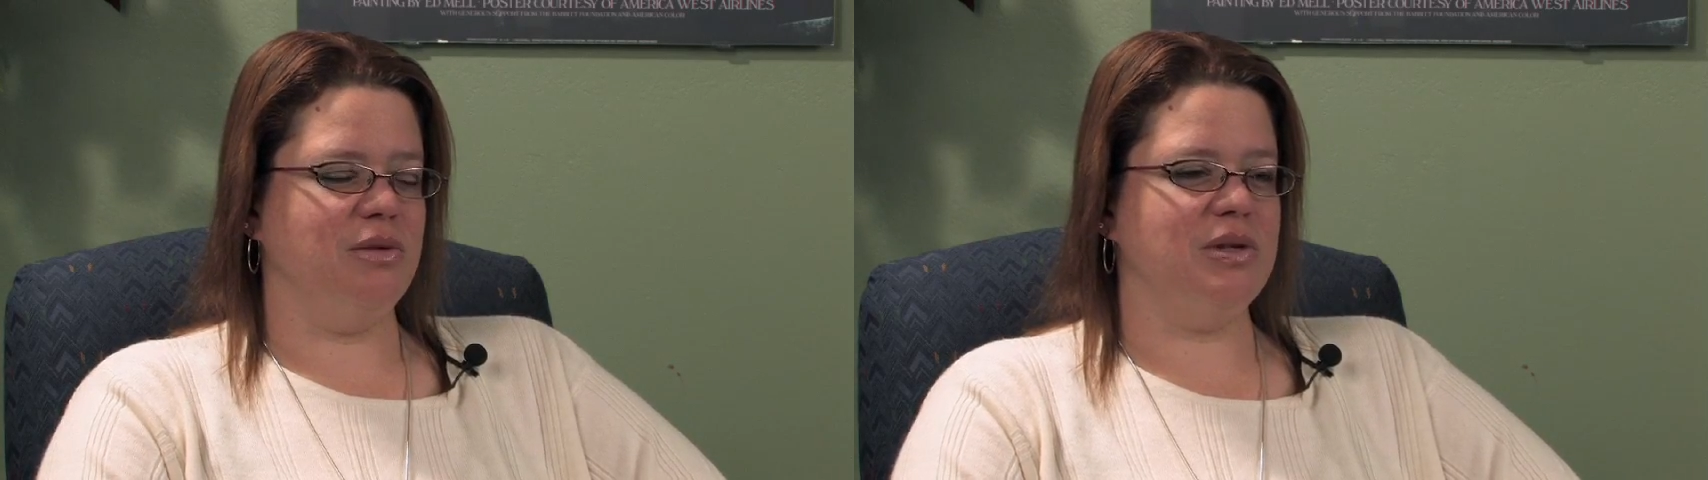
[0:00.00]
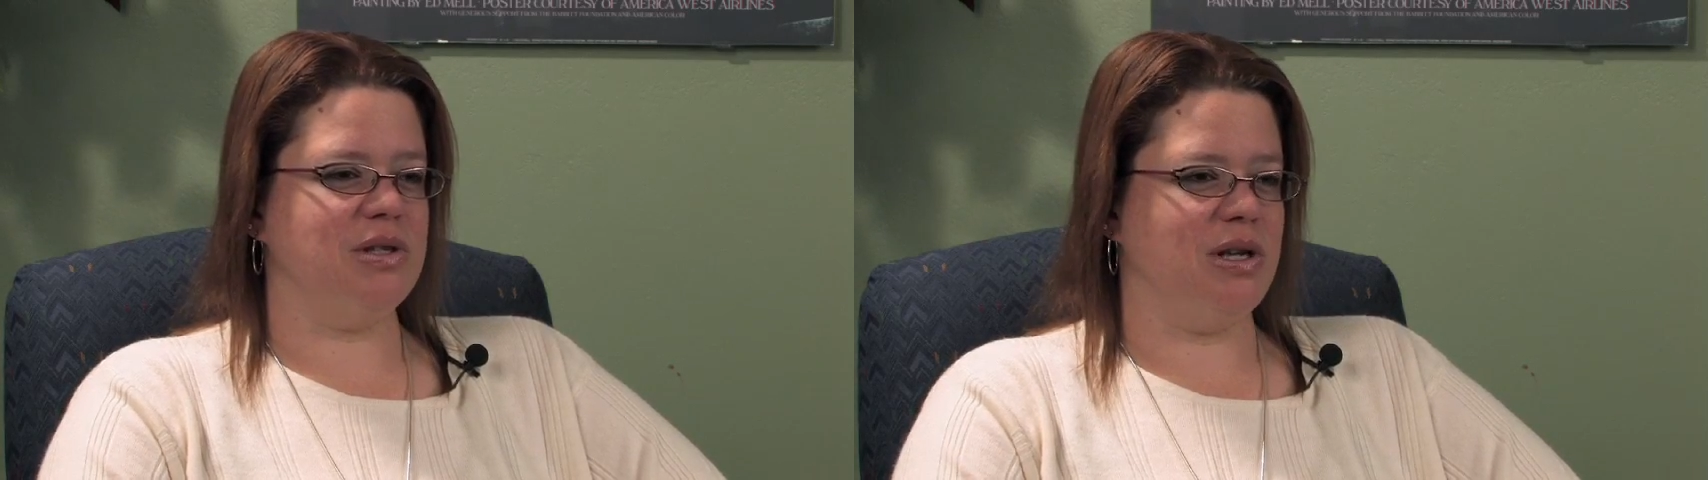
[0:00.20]

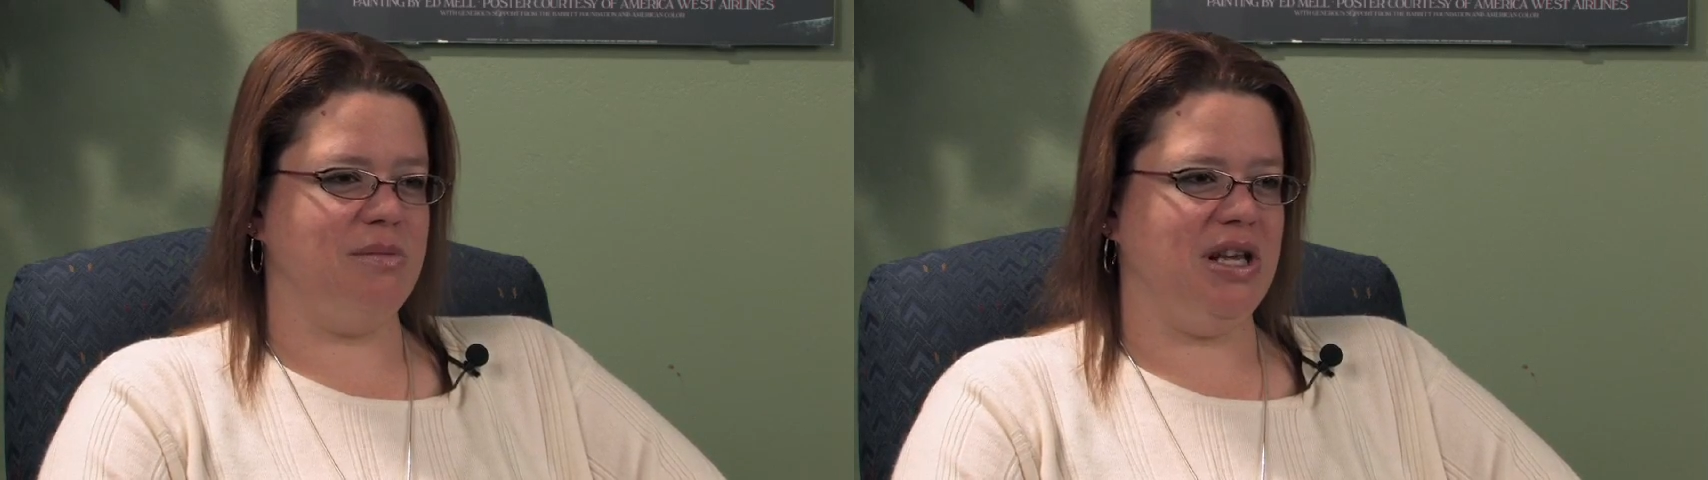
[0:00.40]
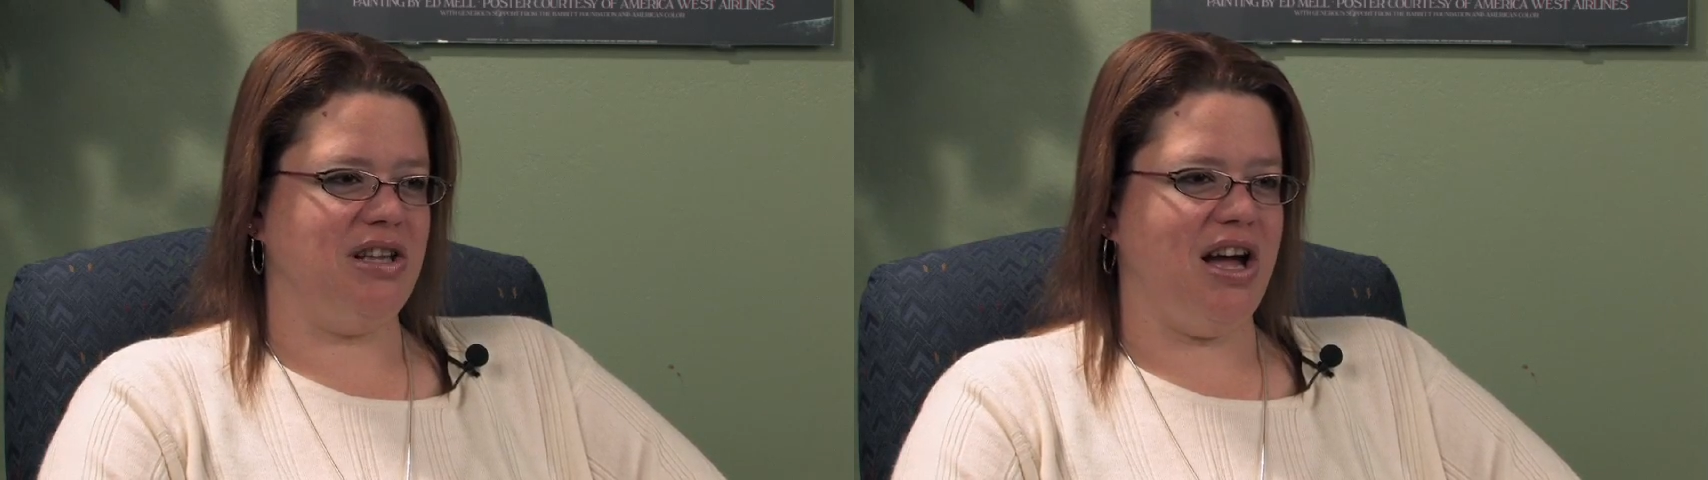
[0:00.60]
What was going
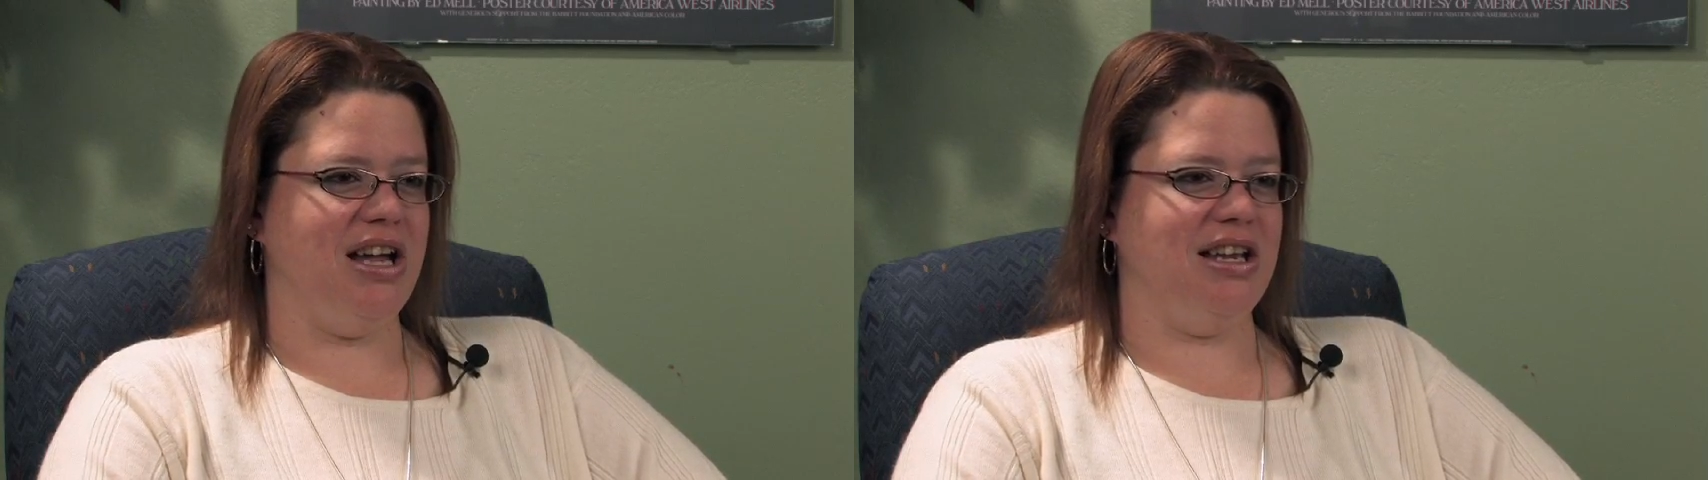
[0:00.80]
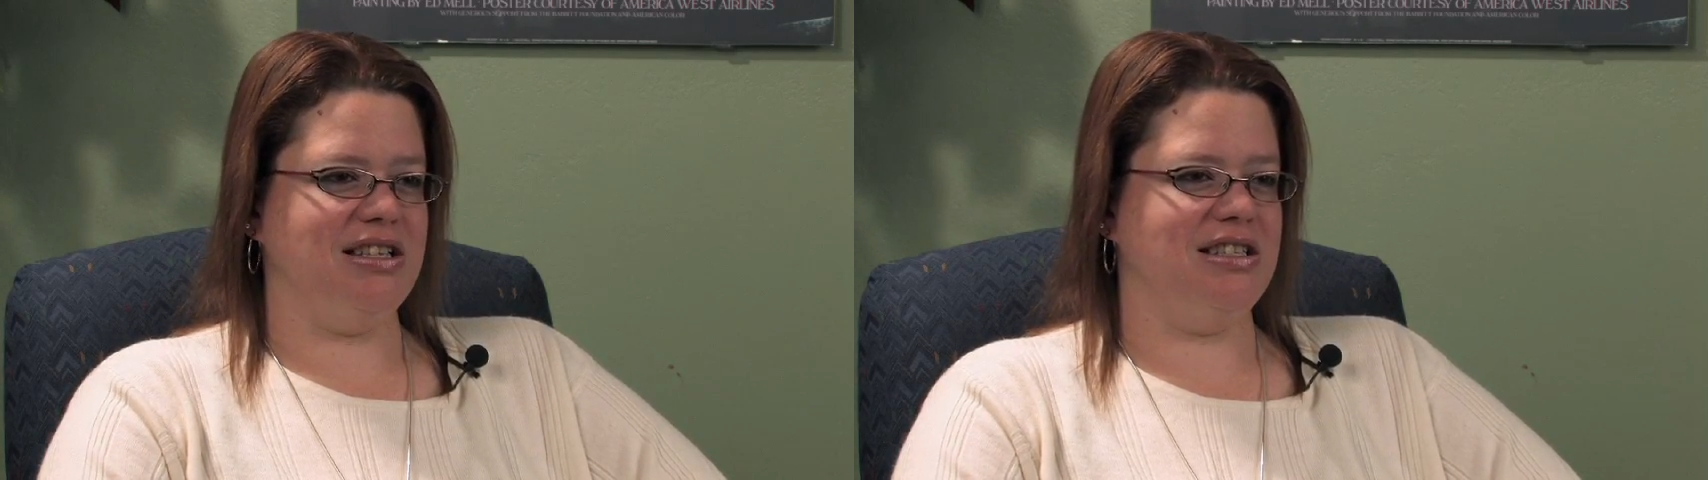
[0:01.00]
to be
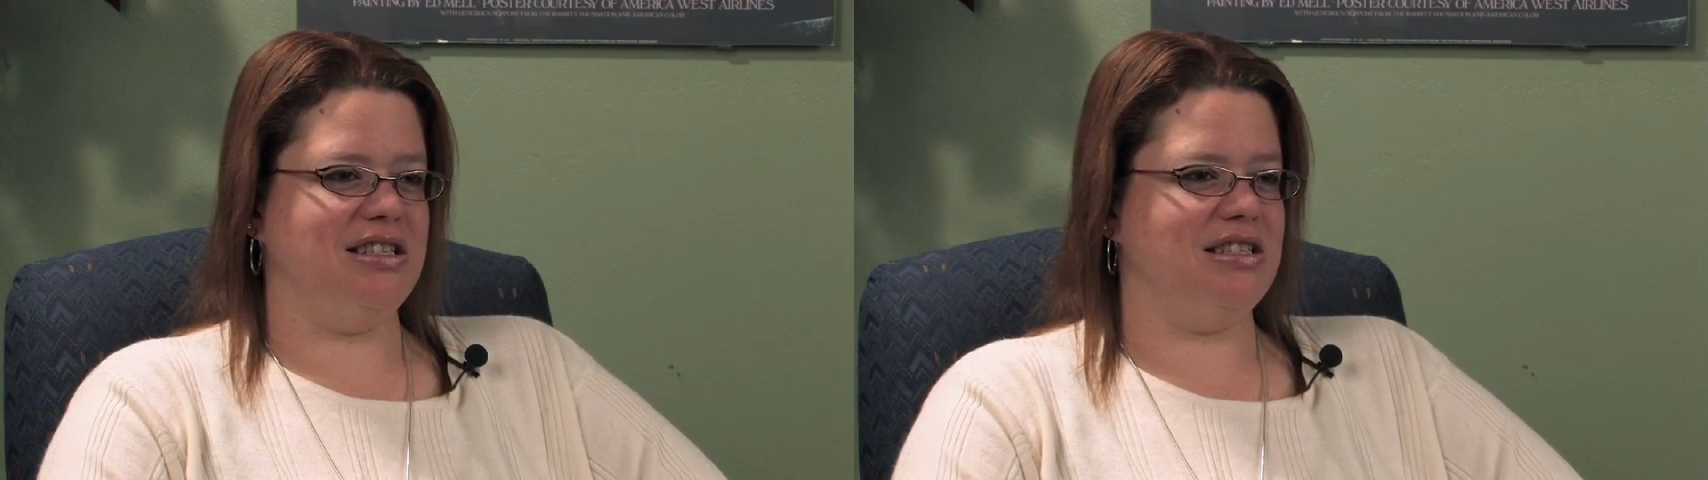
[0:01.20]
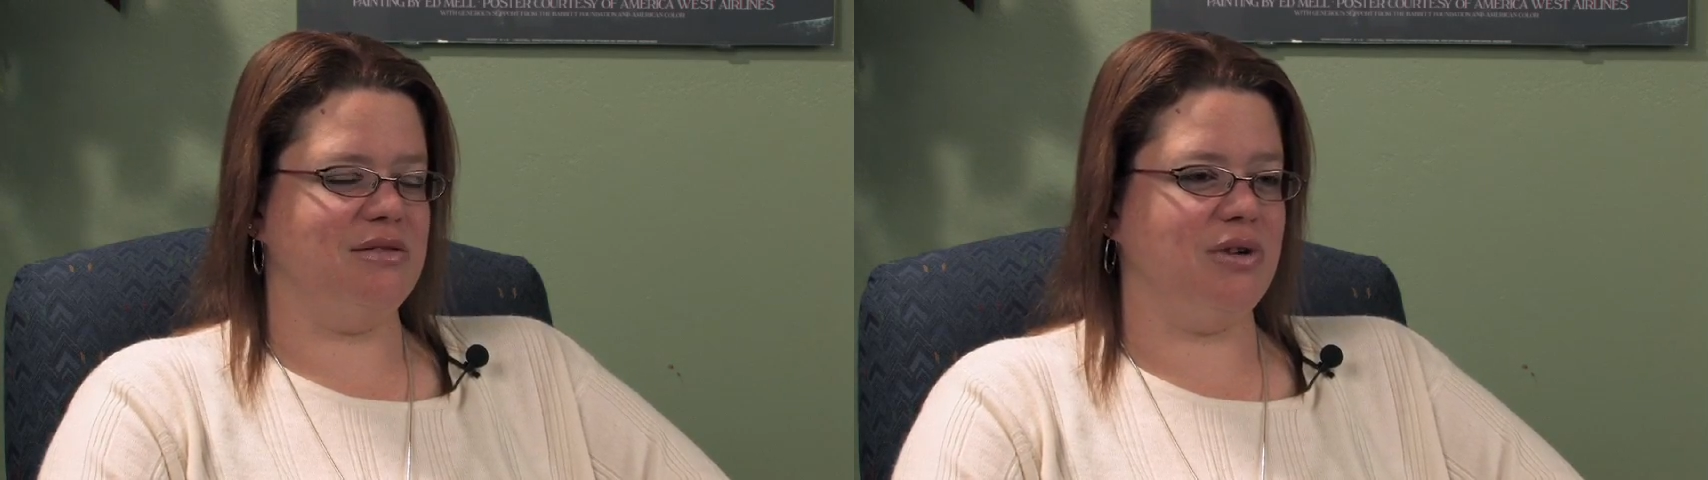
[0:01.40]
like? Is
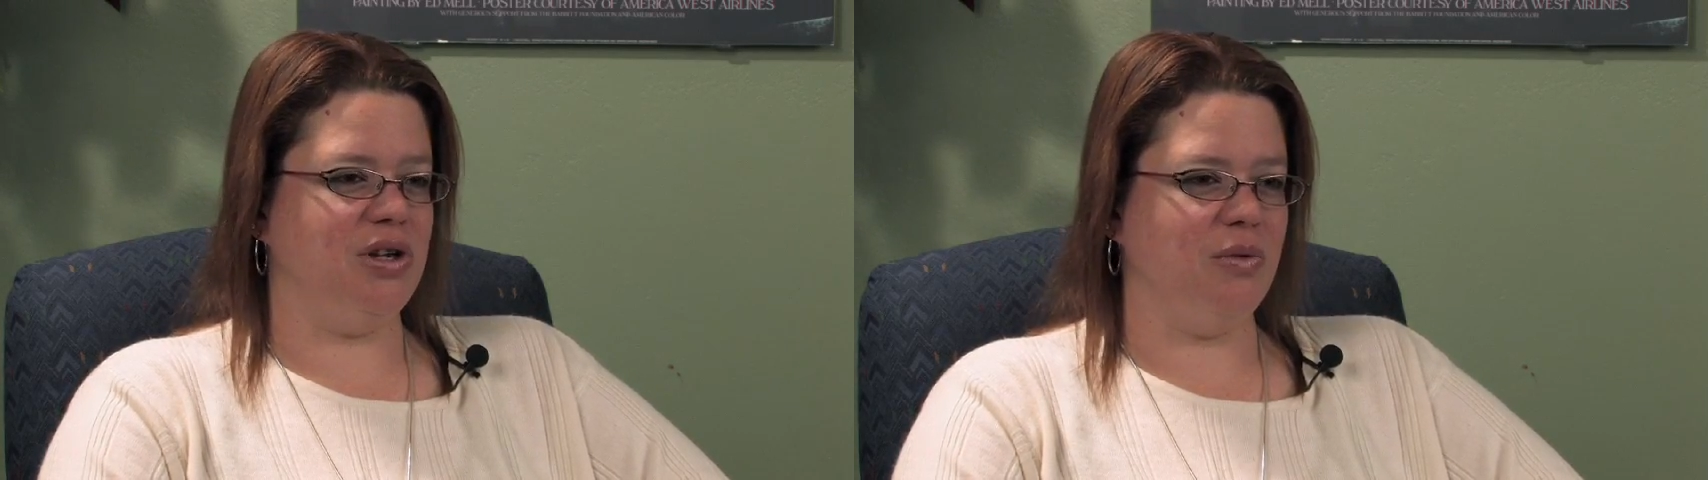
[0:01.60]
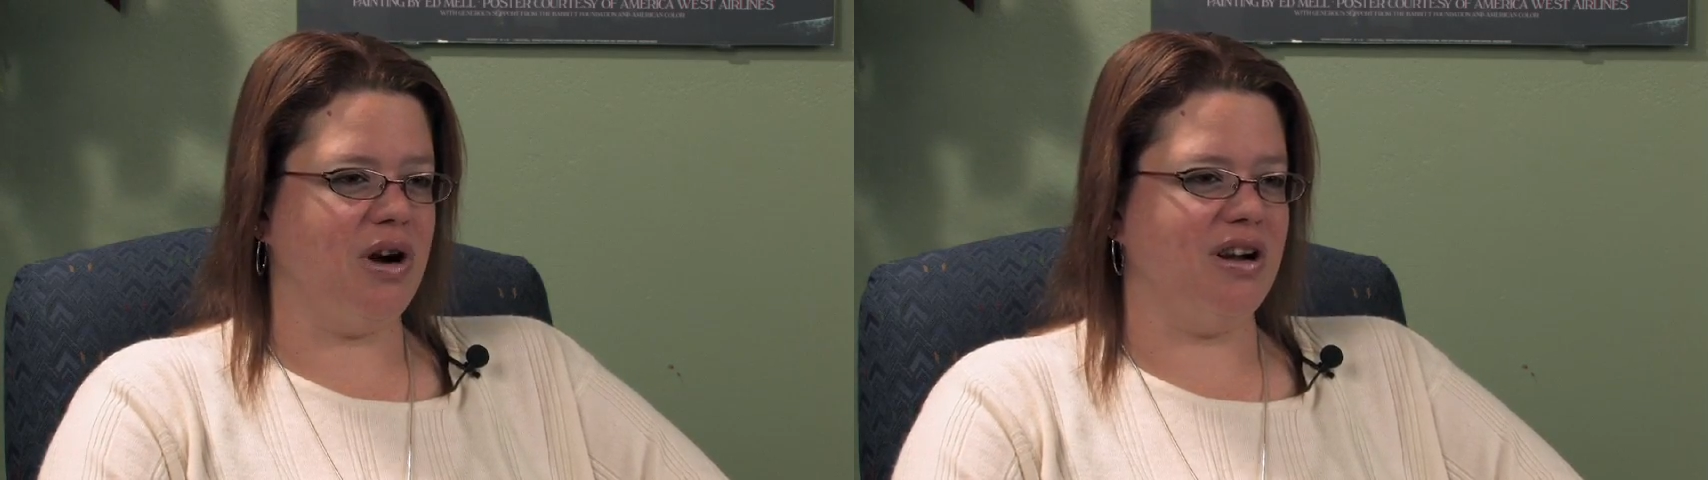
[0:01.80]
this what
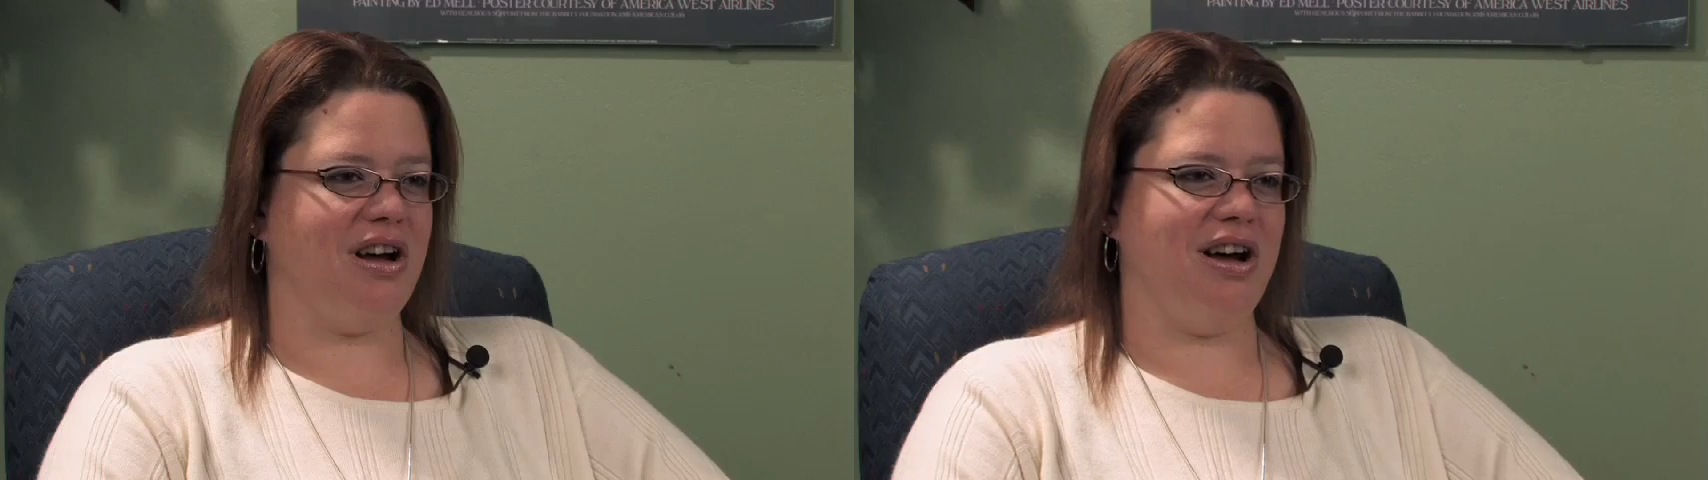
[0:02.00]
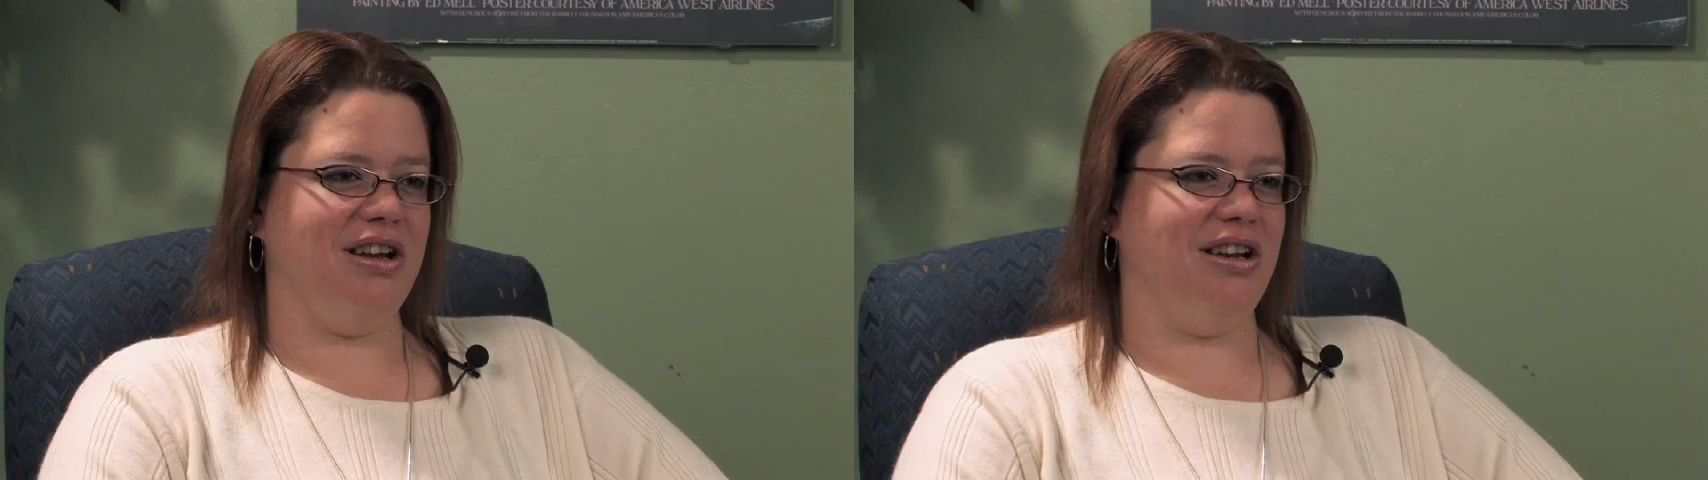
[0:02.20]
you want, God?